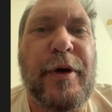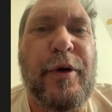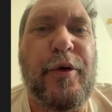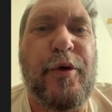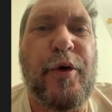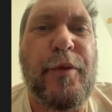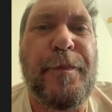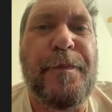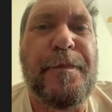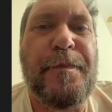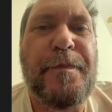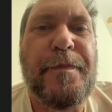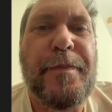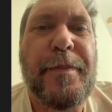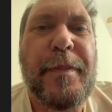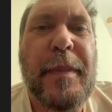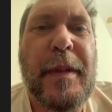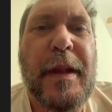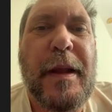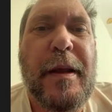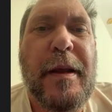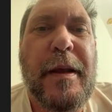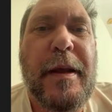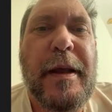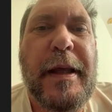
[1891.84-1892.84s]
group
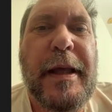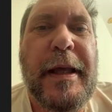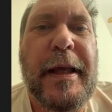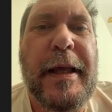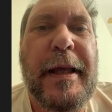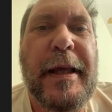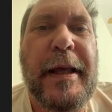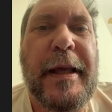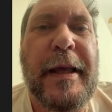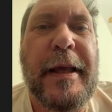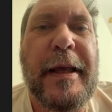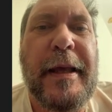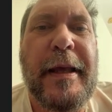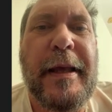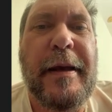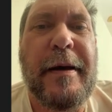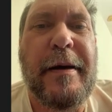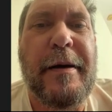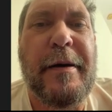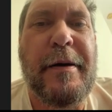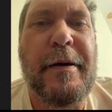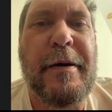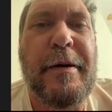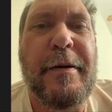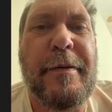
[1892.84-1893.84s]
he
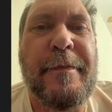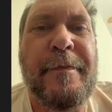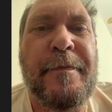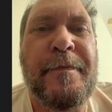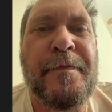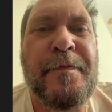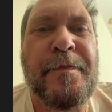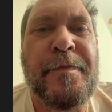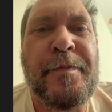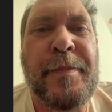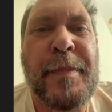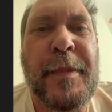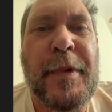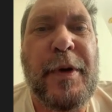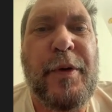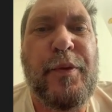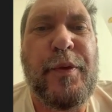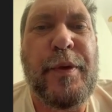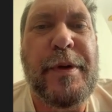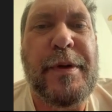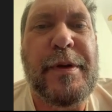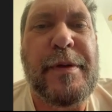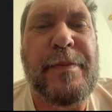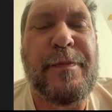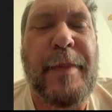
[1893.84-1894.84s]
um,
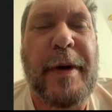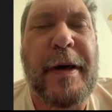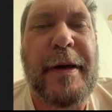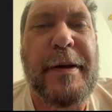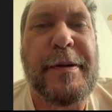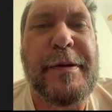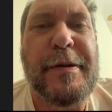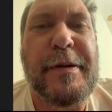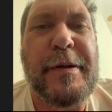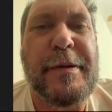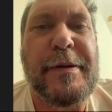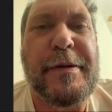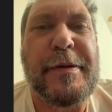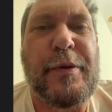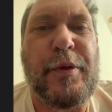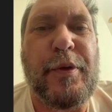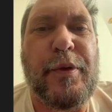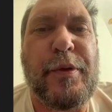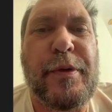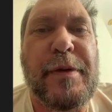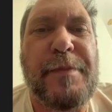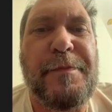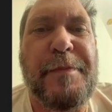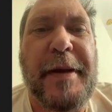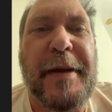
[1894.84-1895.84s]
was my
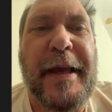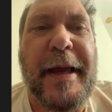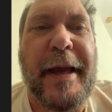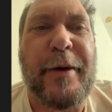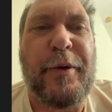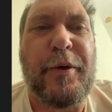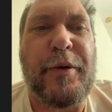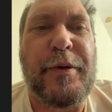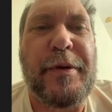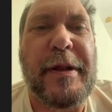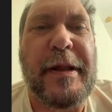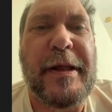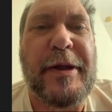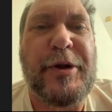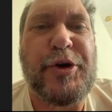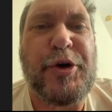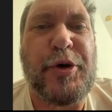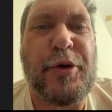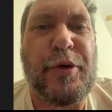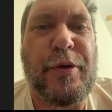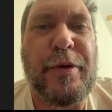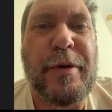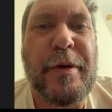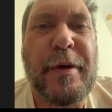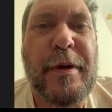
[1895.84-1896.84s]
sister's piano
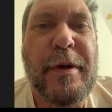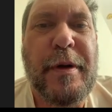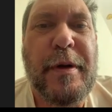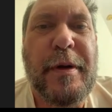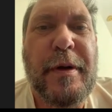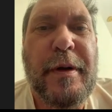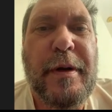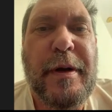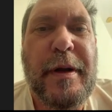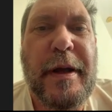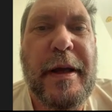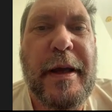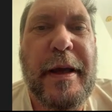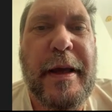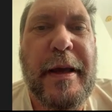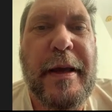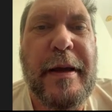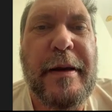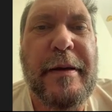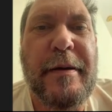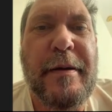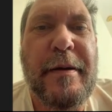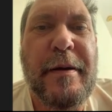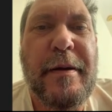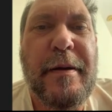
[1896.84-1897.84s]
teacher
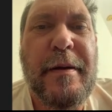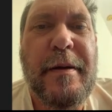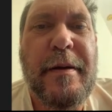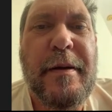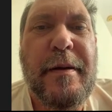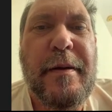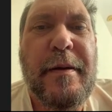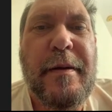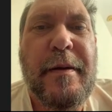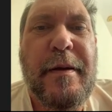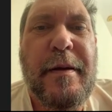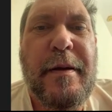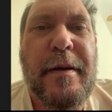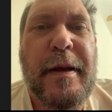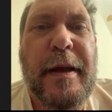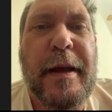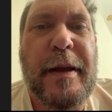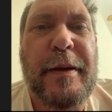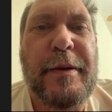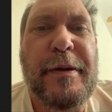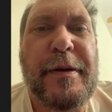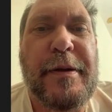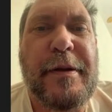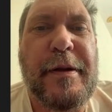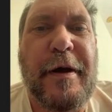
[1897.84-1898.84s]
and
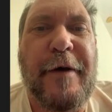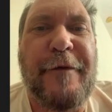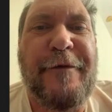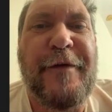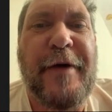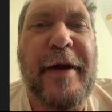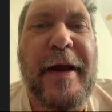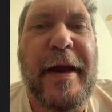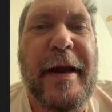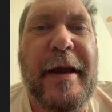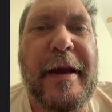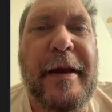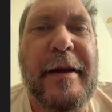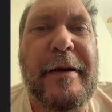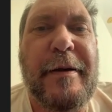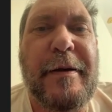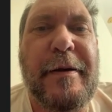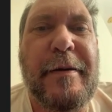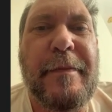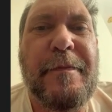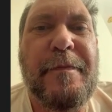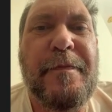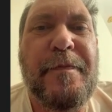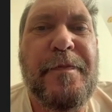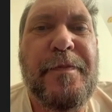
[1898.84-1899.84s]
and stuff and
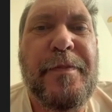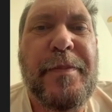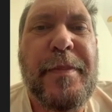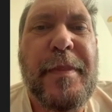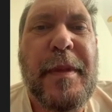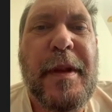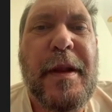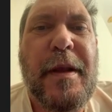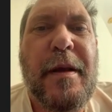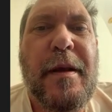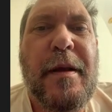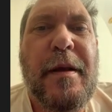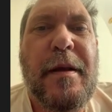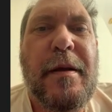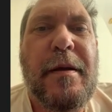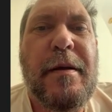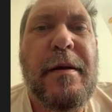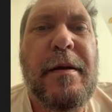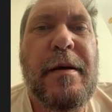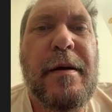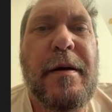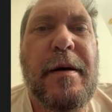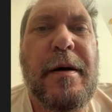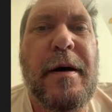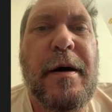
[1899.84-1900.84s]

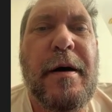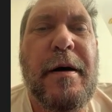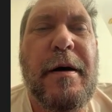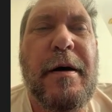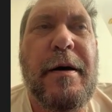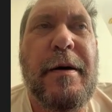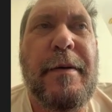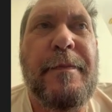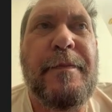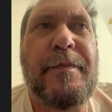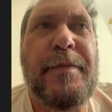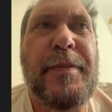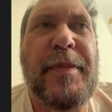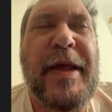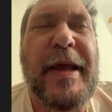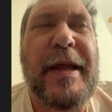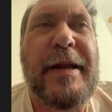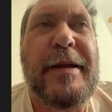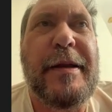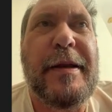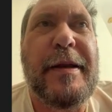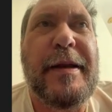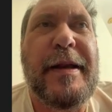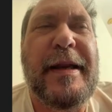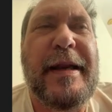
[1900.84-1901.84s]
um, they
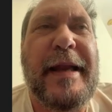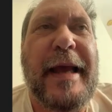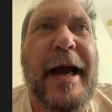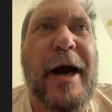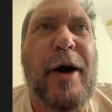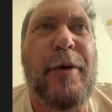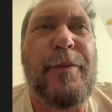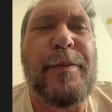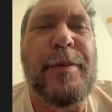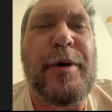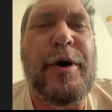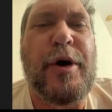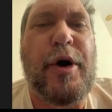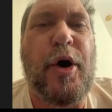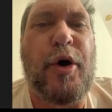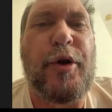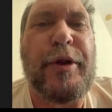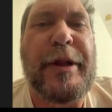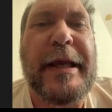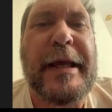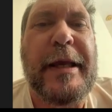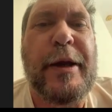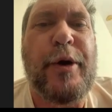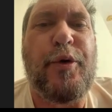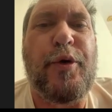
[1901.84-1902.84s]
did an album called
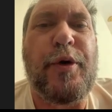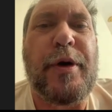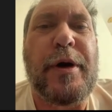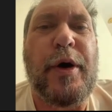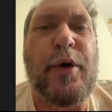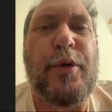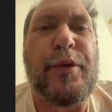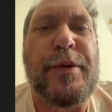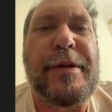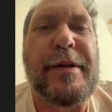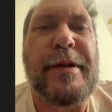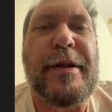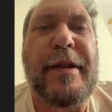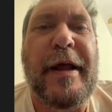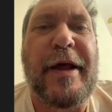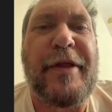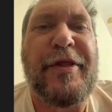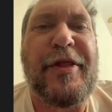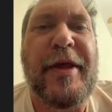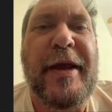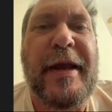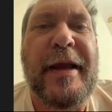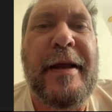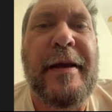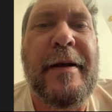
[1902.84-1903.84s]
here goes
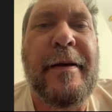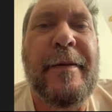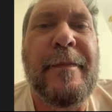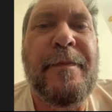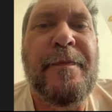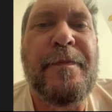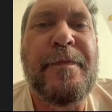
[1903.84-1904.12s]
nothing